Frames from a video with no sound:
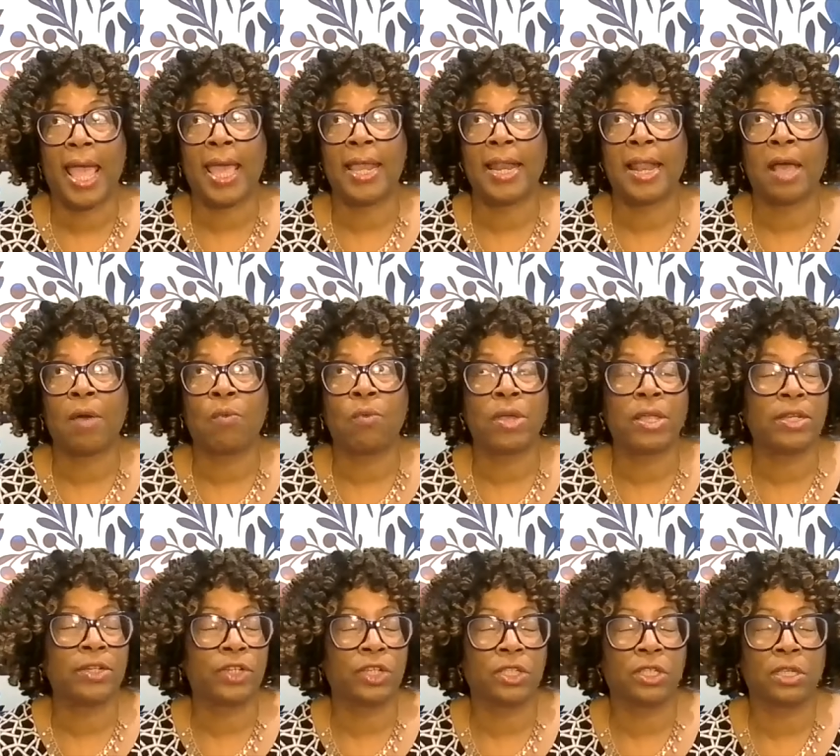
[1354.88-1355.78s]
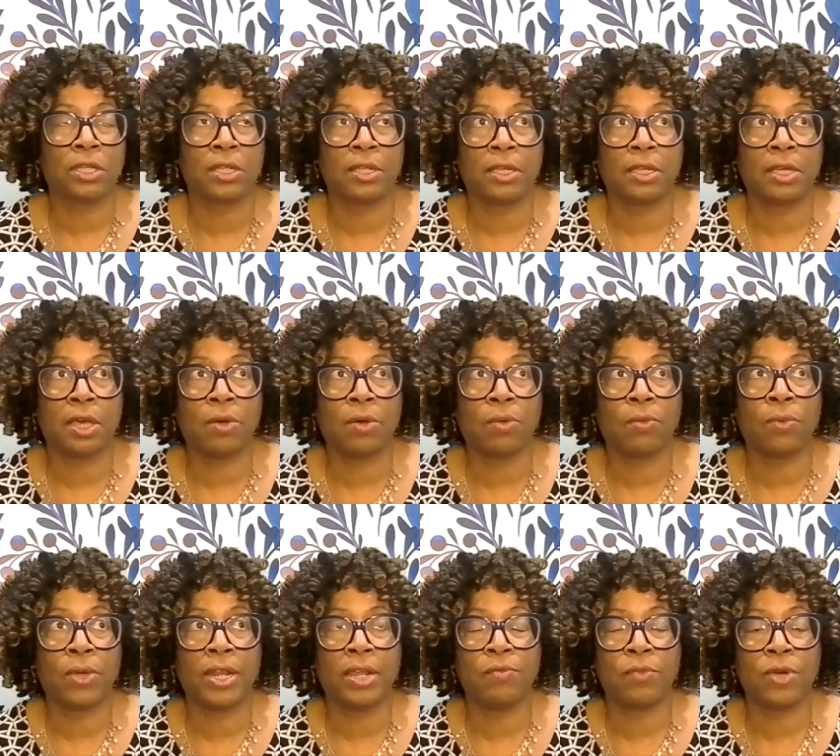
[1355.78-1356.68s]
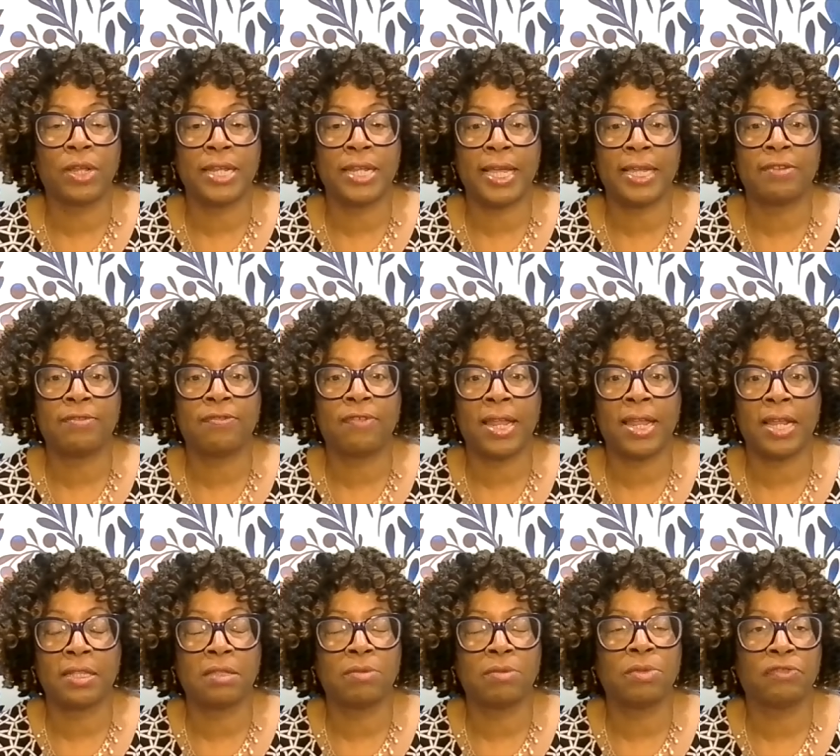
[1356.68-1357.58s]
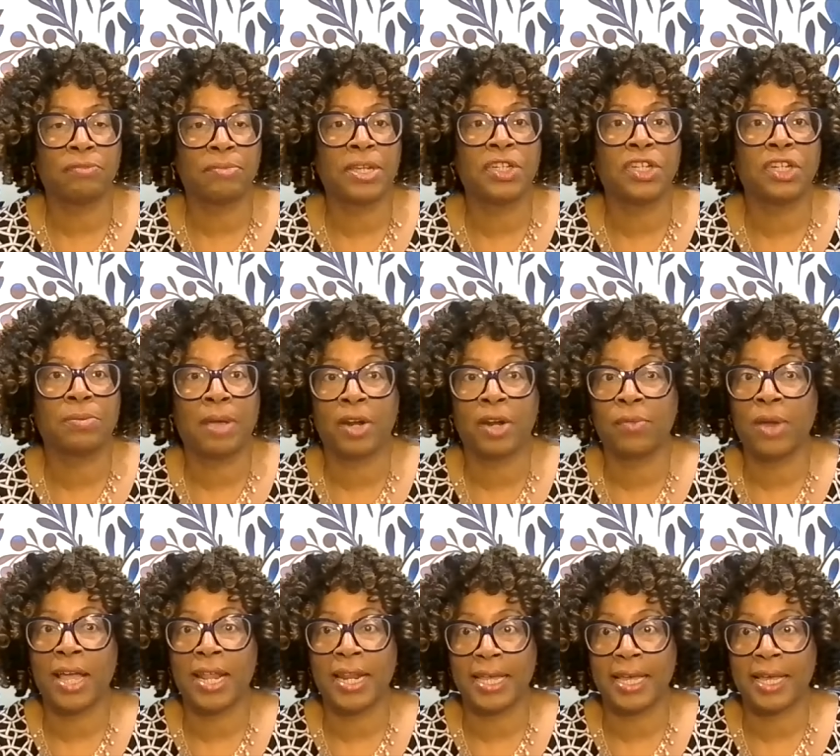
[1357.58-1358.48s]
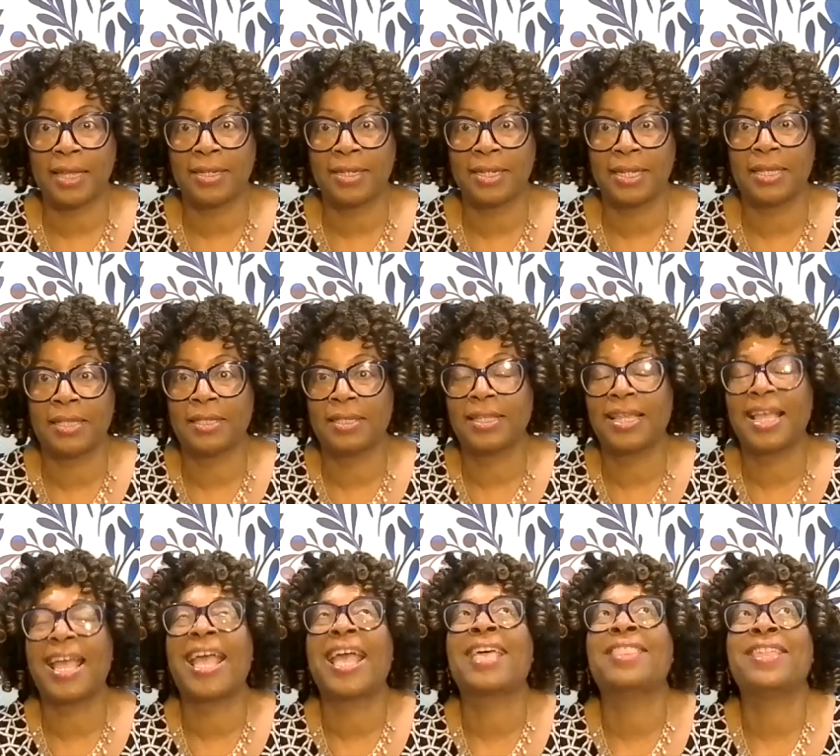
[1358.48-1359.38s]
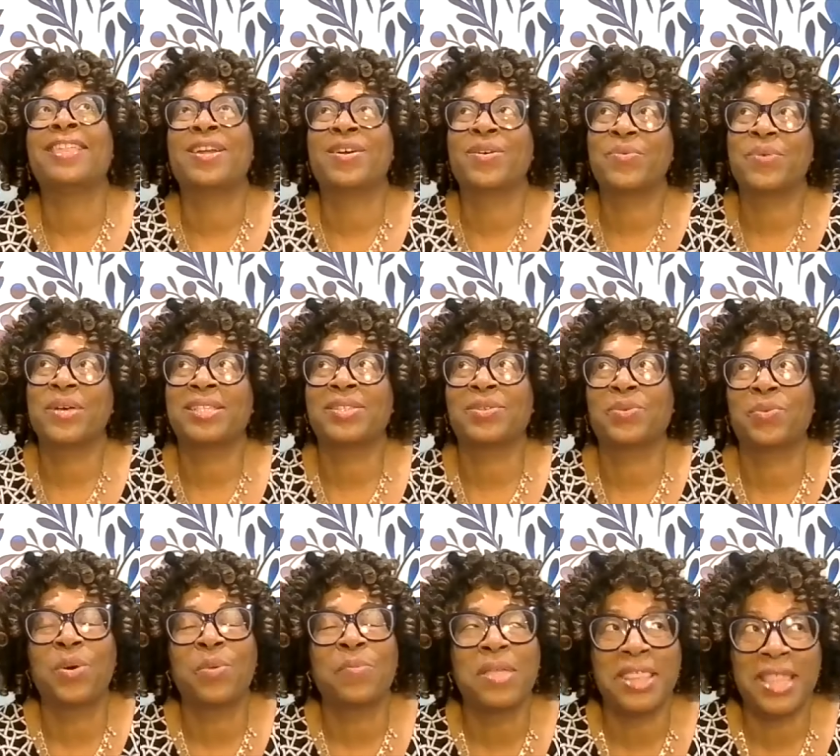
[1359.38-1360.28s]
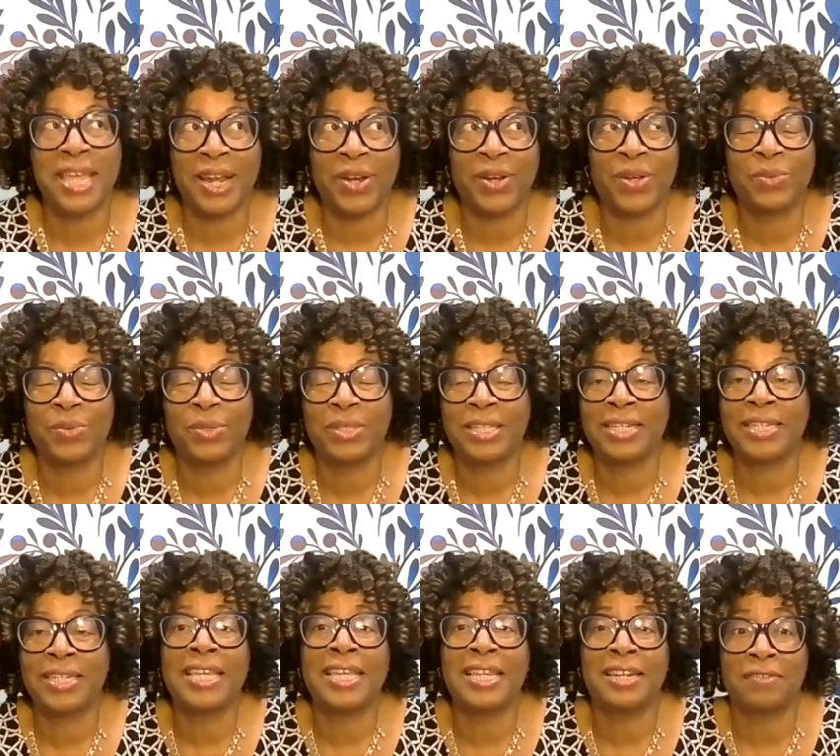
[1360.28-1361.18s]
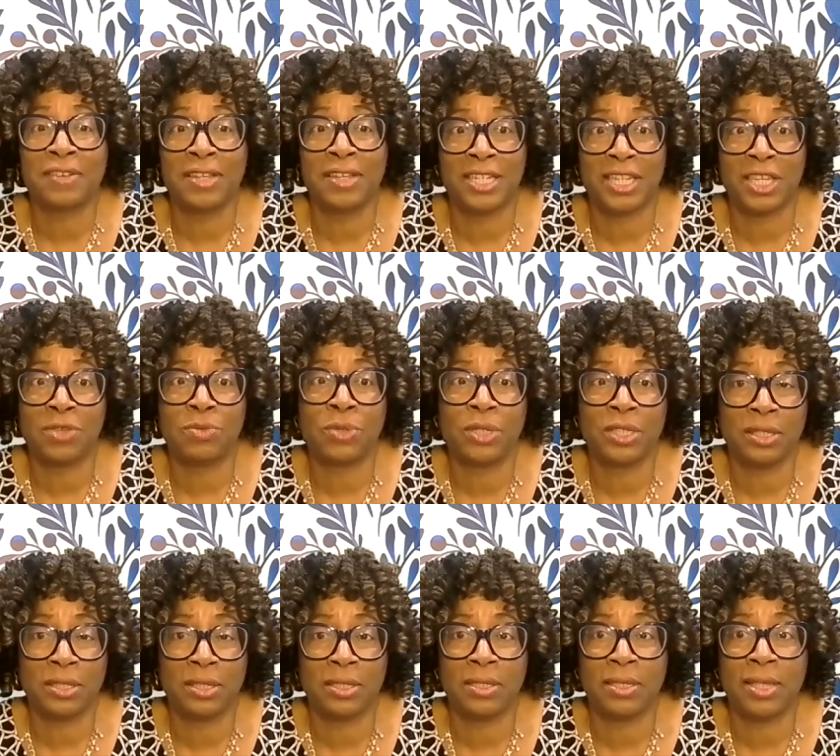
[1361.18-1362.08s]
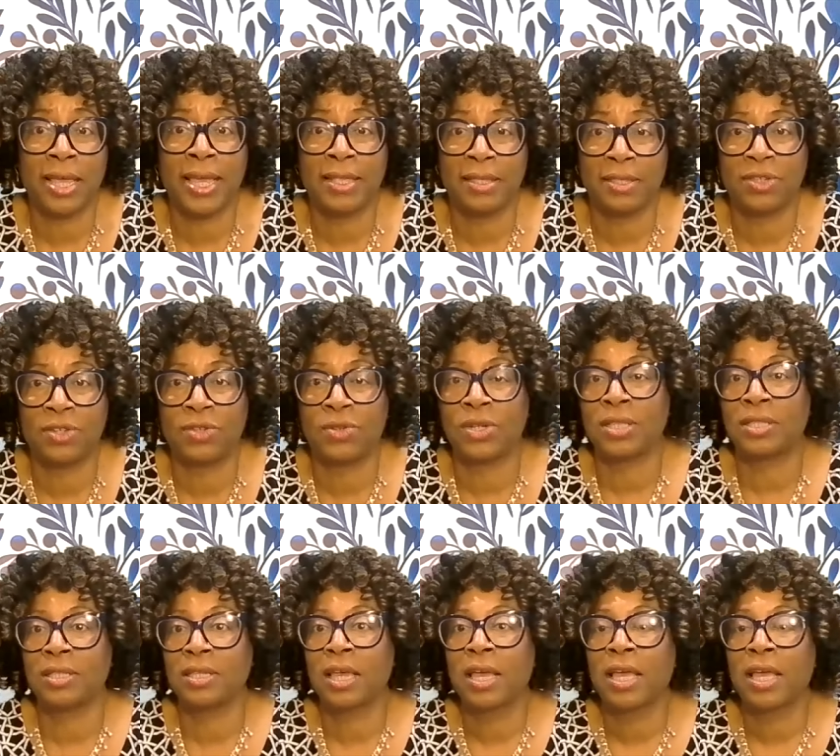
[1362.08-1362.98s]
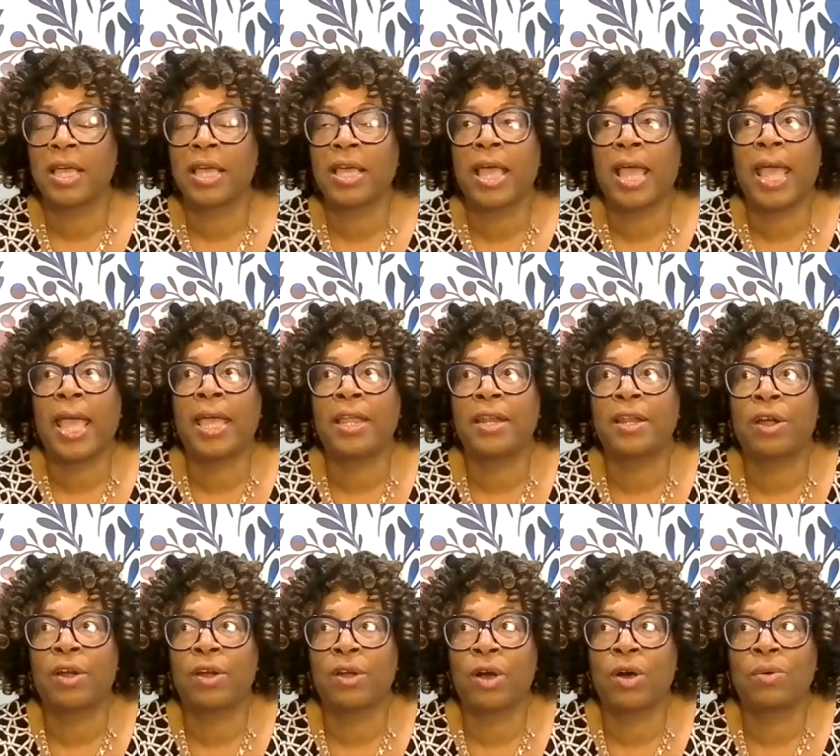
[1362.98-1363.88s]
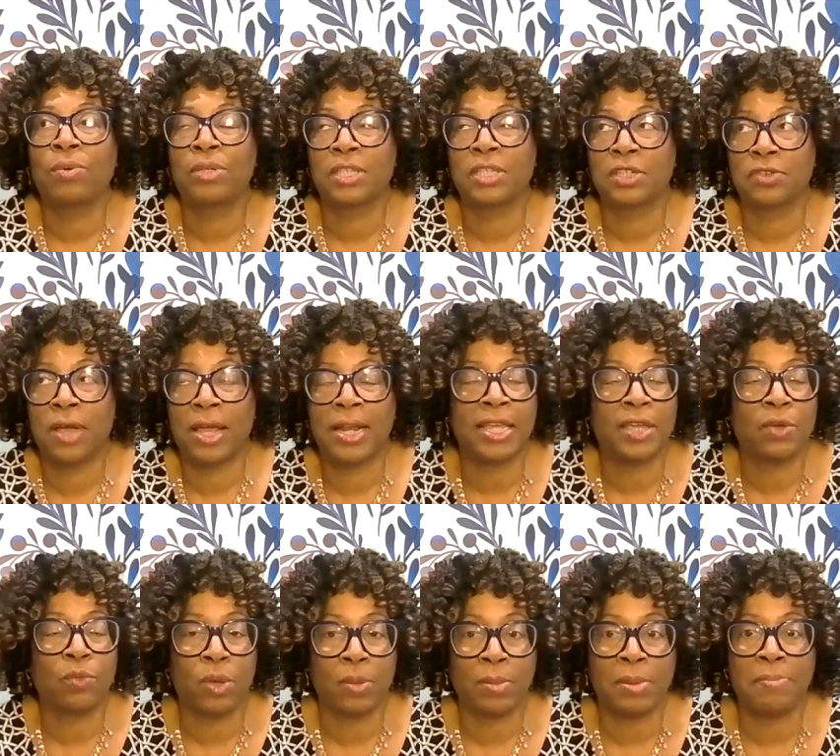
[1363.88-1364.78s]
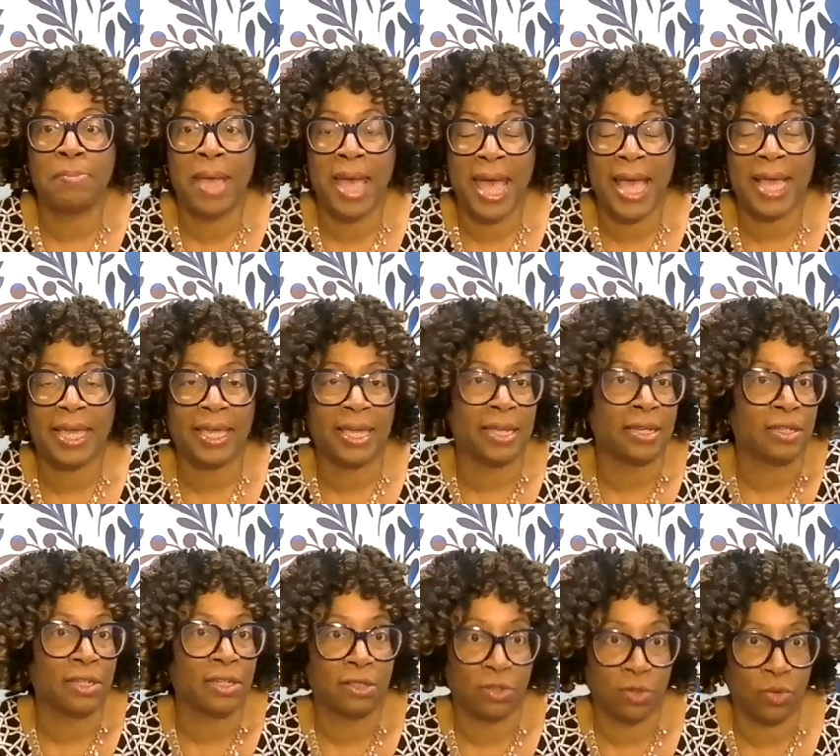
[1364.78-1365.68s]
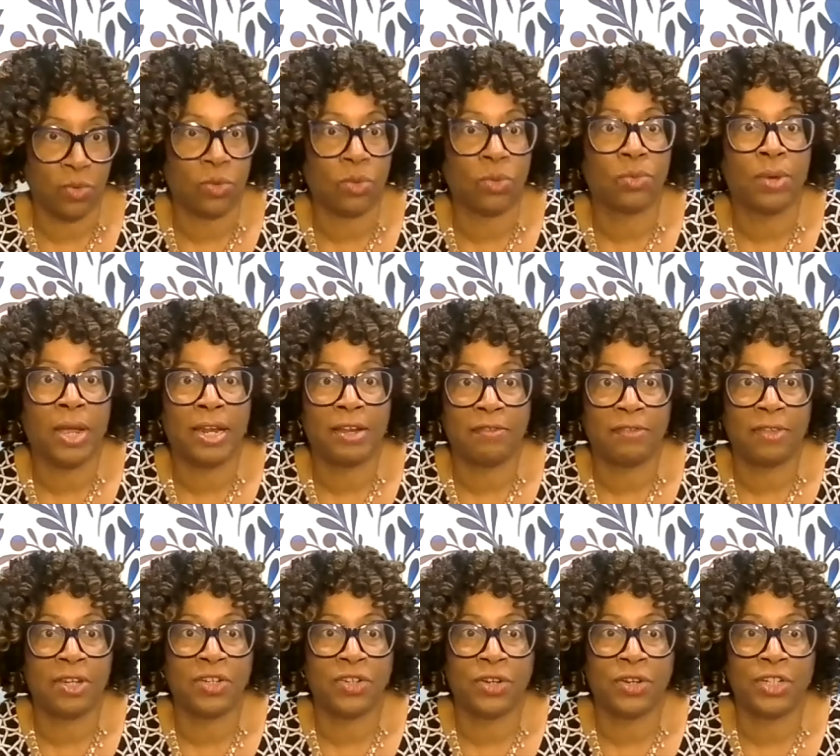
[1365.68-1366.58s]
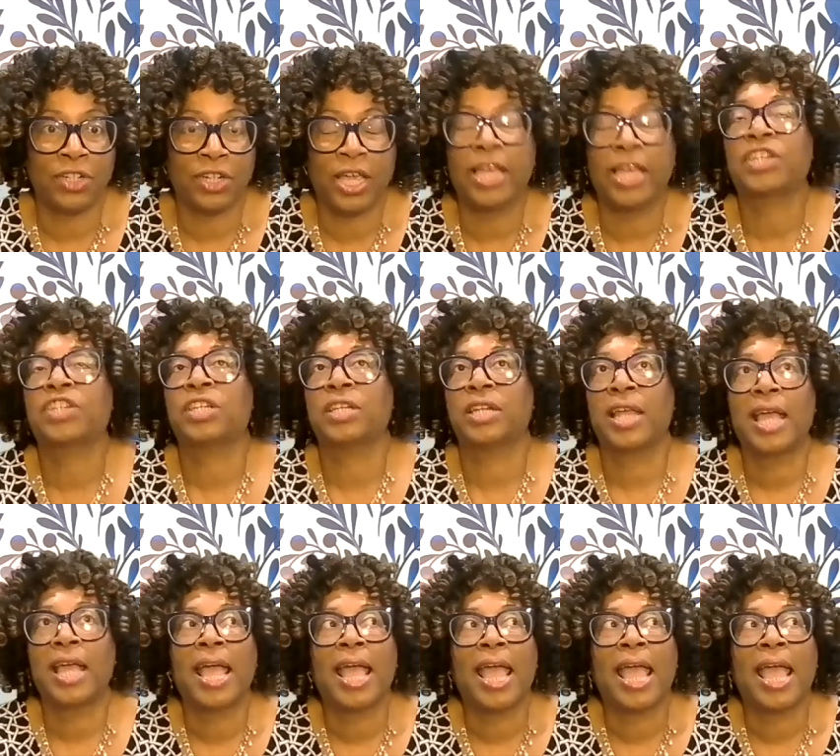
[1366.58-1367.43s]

And I went just to go, went in one day to find out some information about a writing contest. And there was a woman there who was a dean of continuing ed students. And her goal was to try to get women back into school, right, and finish their education